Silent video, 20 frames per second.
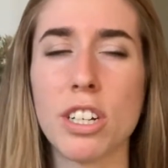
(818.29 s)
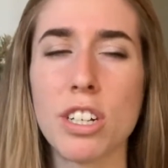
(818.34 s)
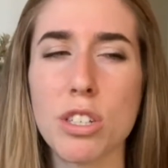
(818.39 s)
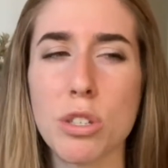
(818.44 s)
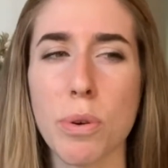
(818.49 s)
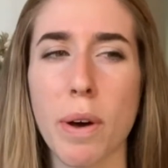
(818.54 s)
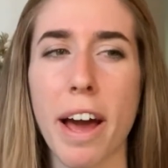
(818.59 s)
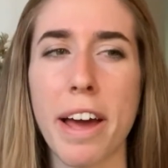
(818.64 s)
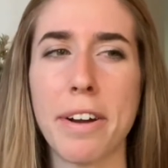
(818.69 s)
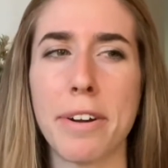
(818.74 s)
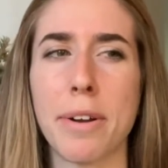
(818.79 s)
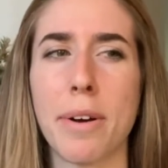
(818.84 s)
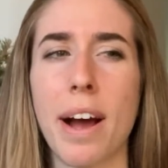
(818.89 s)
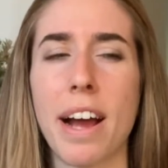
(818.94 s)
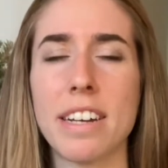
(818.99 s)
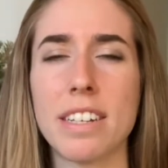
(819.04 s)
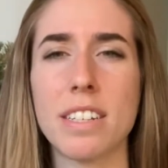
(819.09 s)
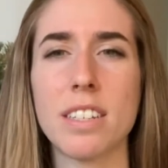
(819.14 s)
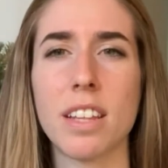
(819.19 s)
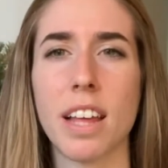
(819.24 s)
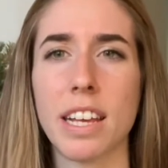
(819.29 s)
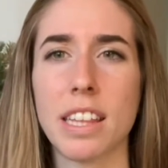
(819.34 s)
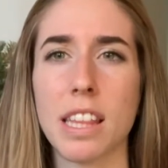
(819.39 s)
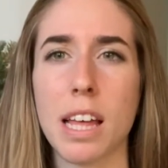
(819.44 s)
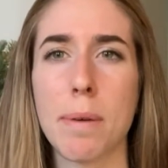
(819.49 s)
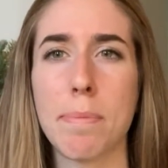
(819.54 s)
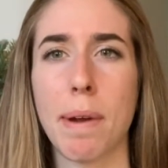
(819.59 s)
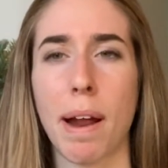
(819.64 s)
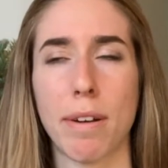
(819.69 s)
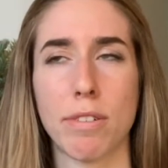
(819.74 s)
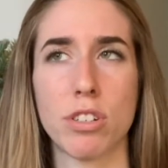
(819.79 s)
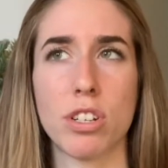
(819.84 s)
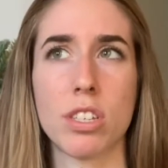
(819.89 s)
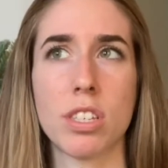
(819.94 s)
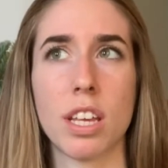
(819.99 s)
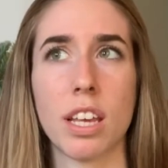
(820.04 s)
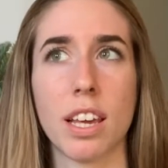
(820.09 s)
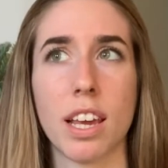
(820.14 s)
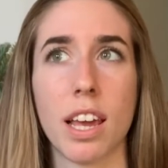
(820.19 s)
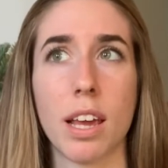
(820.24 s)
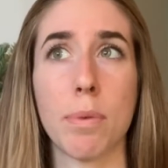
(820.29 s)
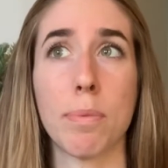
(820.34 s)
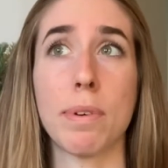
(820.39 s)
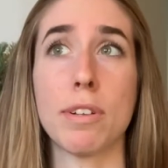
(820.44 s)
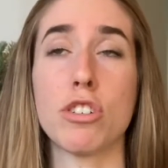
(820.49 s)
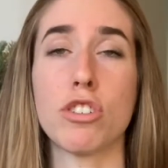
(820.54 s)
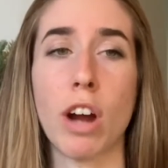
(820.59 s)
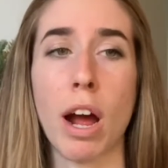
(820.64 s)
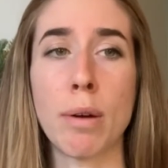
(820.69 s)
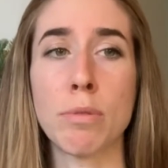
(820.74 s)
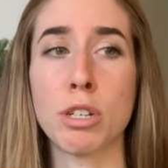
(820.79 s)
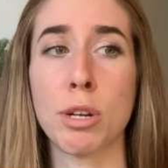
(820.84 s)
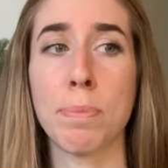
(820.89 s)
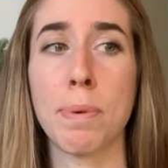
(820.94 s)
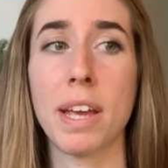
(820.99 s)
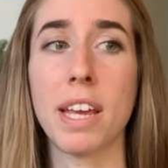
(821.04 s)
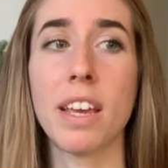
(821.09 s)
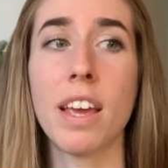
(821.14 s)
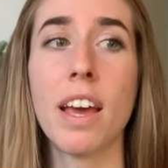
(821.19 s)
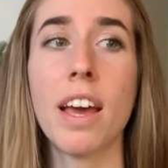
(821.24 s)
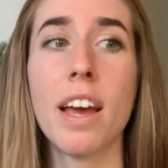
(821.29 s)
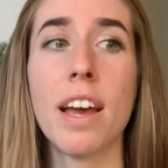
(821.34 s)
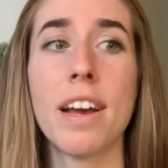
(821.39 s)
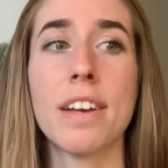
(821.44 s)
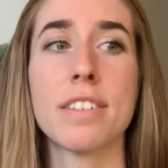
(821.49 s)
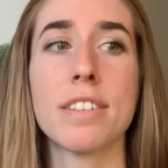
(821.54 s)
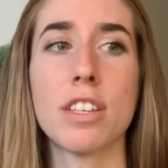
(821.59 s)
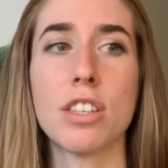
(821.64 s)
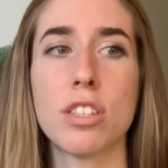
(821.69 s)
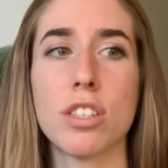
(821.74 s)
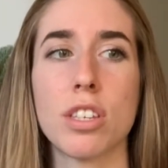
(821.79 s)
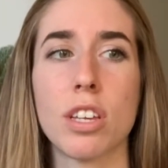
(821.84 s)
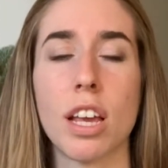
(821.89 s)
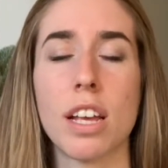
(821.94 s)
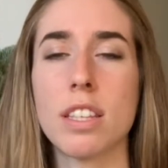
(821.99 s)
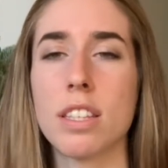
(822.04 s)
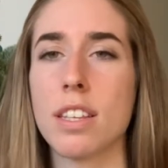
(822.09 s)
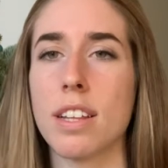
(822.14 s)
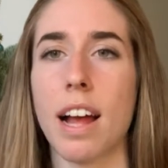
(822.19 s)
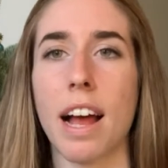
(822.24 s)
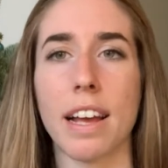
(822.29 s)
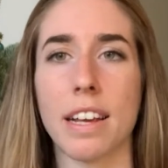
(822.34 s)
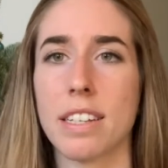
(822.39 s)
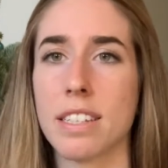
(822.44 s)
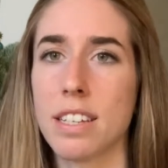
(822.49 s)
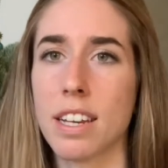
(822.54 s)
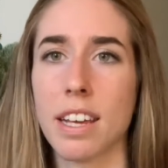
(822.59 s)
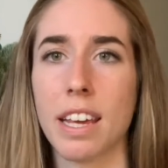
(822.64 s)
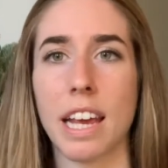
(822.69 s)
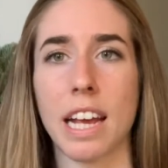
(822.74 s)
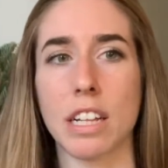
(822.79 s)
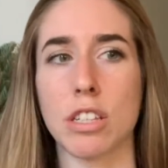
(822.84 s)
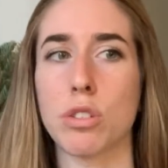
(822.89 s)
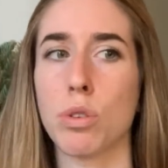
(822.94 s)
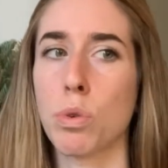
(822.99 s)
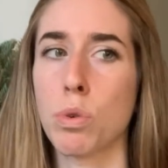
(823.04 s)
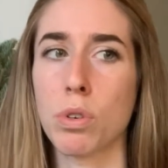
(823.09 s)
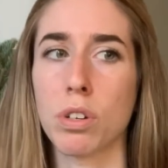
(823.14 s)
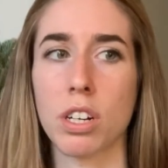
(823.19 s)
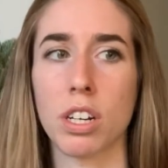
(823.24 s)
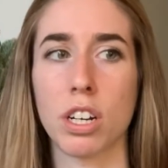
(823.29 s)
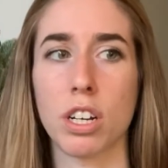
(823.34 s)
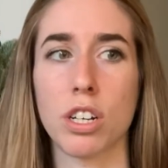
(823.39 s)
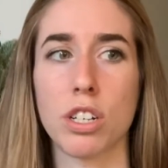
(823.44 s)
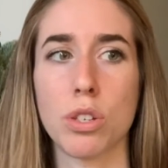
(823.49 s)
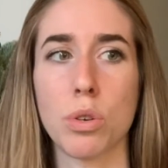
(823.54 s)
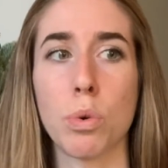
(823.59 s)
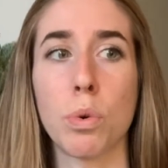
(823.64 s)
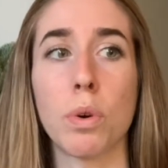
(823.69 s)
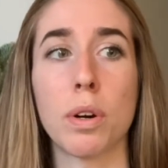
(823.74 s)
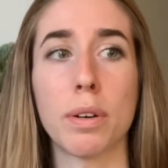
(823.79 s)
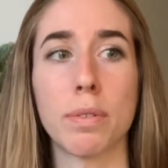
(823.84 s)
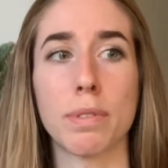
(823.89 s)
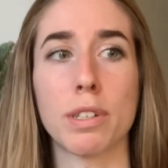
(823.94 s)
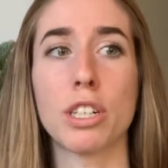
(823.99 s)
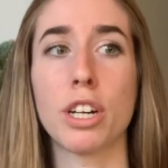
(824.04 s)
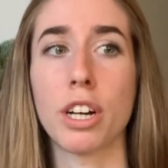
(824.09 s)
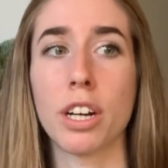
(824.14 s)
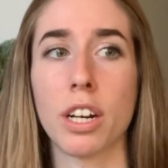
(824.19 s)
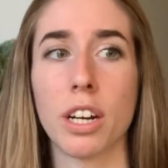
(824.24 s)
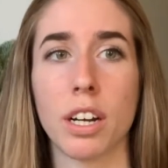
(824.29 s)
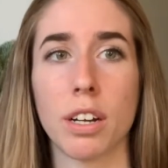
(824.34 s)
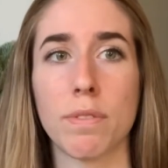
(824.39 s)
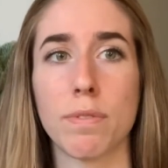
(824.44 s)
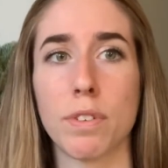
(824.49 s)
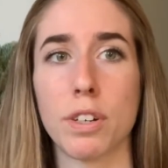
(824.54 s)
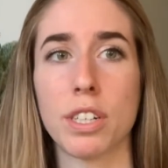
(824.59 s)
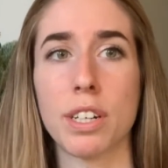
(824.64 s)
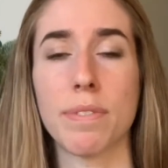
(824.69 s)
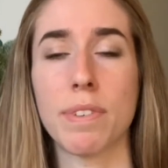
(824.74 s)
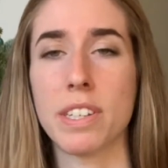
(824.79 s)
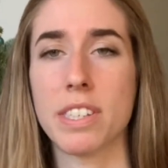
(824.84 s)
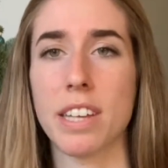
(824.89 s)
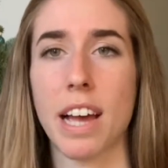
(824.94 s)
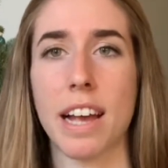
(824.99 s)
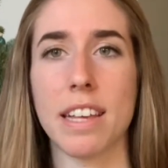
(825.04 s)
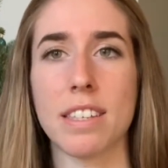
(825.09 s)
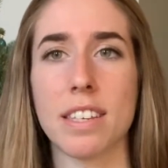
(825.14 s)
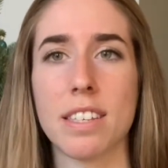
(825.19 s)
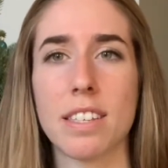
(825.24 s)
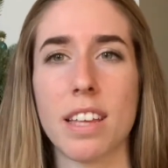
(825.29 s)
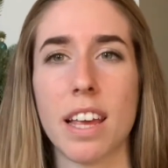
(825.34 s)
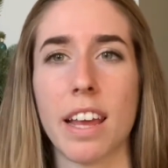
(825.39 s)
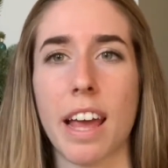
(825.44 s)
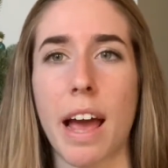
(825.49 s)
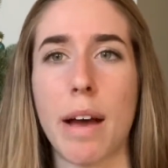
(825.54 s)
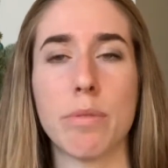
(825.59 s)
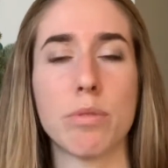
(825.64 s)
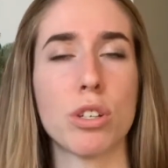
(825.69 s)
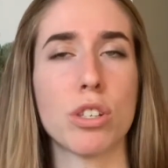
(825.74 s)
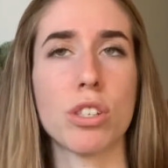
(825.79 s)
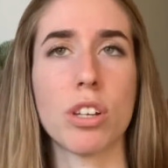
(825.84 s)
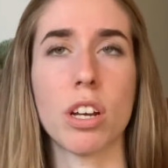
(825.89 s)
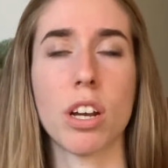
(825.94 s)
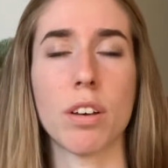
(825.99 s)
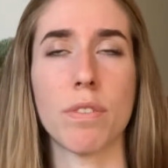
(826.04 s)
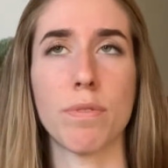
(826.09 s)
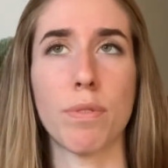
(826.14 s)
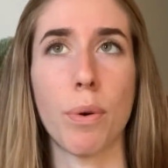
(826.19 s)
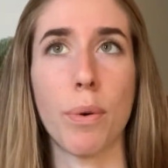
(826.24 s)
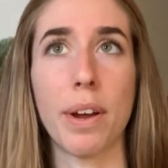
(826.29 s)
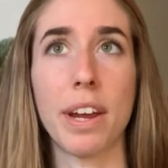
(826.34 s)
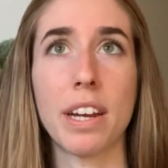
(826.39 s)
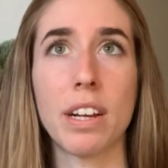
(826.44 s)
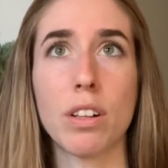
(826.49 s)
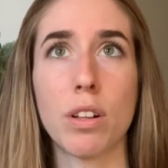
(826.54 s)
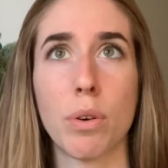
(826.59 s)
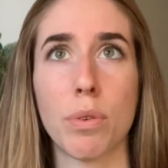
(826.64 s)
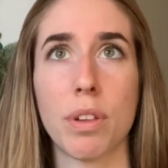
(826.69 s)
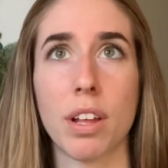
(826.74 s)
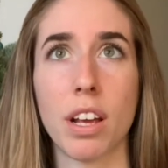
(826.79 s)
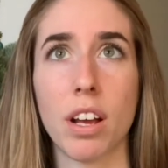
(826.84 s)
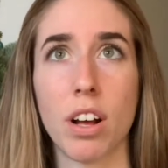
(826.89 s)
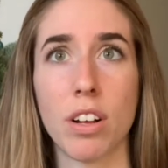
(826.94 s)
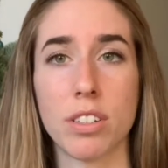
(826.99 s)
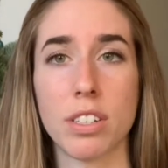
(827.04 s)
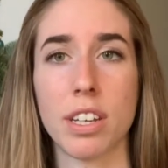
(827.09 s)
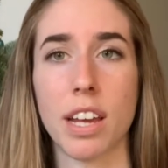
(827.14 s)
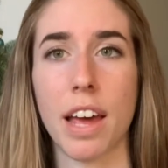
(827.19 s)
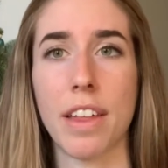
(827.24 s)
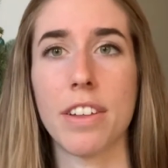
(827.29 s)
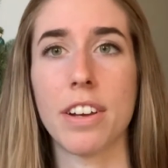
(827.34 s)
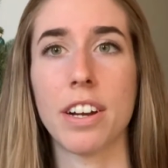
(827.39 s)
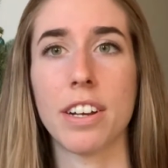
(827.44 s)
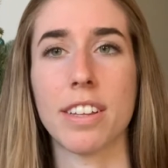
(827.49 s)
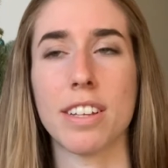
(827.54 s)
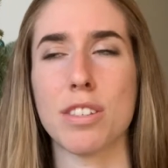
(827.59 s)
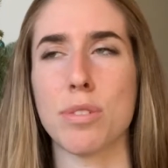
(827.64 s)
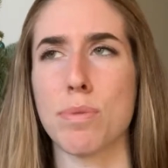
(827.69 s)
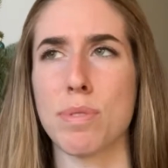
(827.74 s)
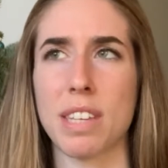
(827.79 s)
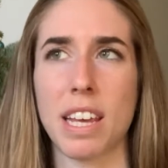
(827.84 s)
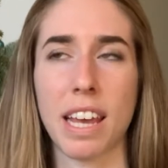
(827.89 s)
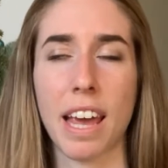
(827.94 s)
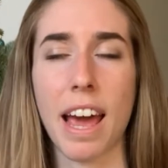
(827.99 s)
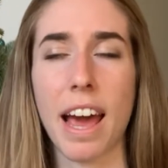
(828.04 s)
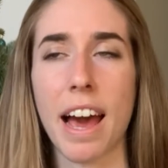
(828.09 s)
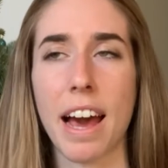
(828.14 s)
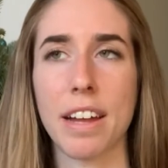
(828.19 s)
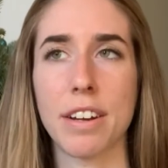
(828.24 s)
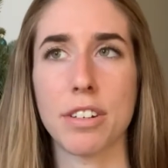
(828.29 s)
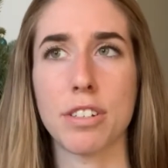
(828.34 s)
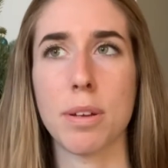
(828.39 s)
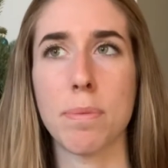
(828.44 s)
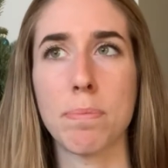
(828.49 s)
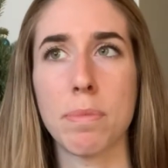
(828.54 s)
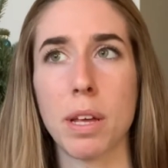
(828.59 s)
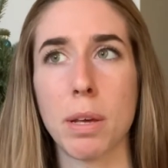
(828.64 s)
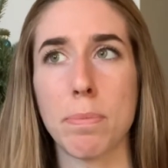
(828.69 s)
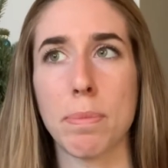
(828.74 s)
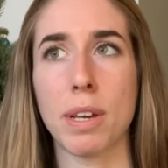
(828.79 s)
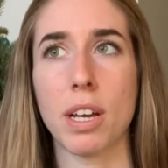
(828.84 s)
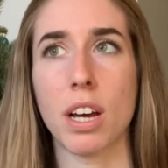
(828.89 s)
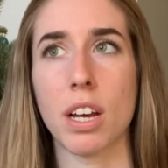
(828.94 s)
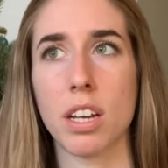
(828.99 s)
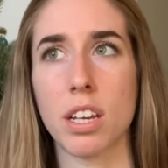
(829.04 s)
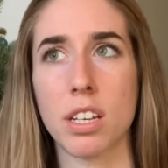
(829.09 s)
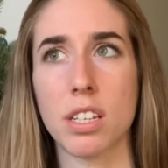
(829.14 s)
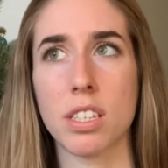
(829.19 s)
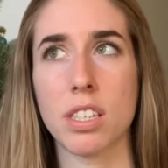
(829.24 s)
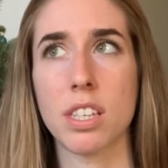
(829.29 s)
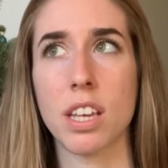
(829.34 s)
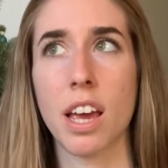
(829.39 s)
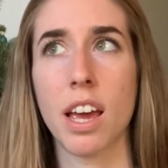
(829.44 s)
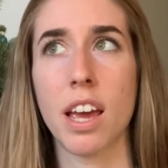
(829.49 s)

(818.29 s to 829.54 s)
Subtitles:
So I don't know, I didn't like them, and I was just thinking with drop shipping, since it's not easy to cancel orders or return for different sizes, like I was just gonna avoid clothing altogether unless it was like a hat or something, because